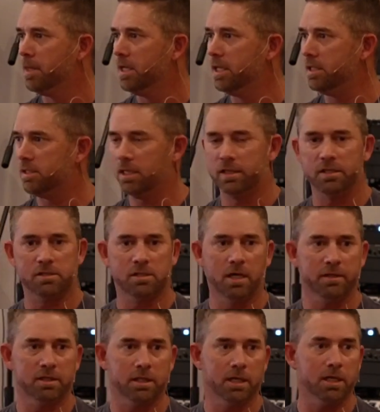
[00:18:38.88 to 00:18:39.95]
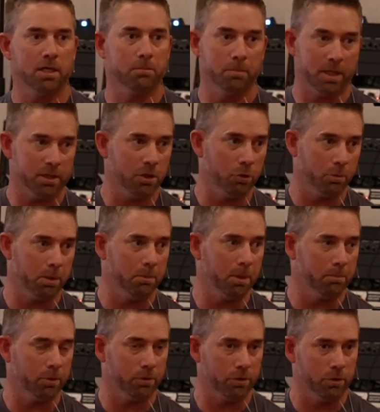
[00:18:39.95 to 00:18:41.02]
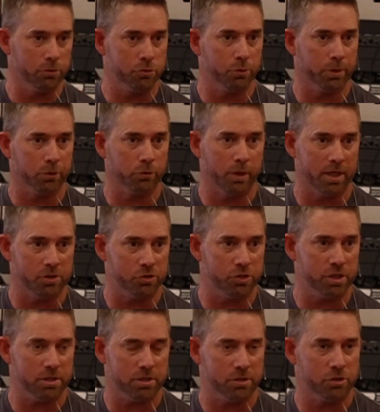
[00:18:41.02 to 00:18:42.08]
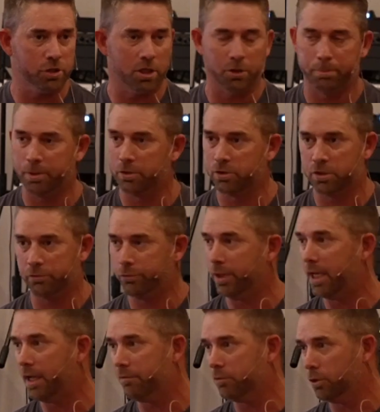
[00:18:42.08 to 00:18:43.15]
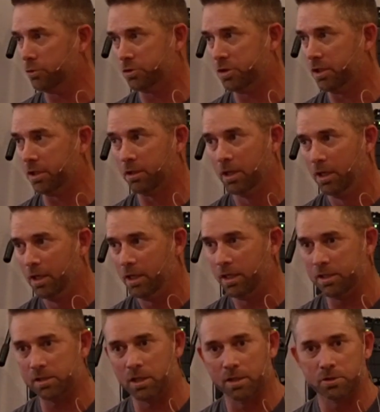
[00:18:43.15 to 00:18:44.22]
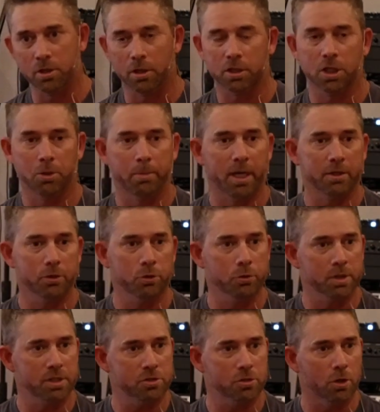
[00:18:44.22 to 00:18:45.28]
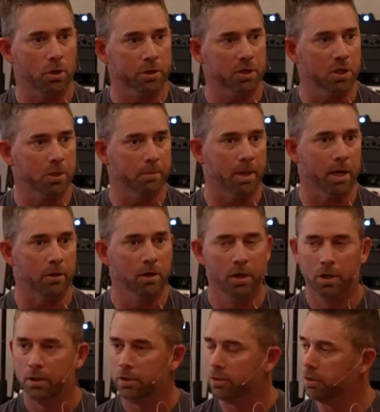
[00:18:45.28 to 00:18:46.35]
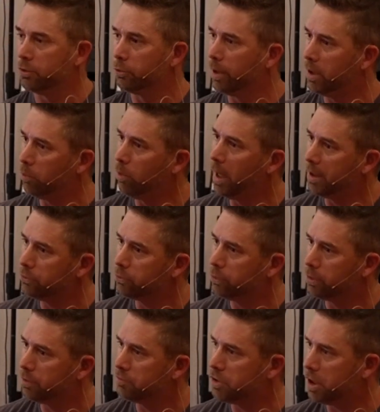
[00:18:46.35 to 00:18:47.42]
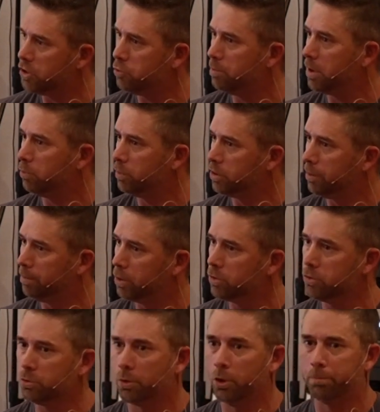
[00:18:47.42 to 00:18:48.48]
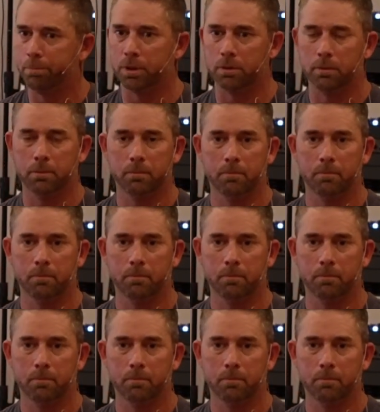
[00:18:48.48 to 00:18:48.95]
he said, There's nothing hidden, but you know, remember, those who are in Christ Jesus shall appear as if we have no sin. He's not talking about you, he's talking about the great white throne of judgment when the books are open.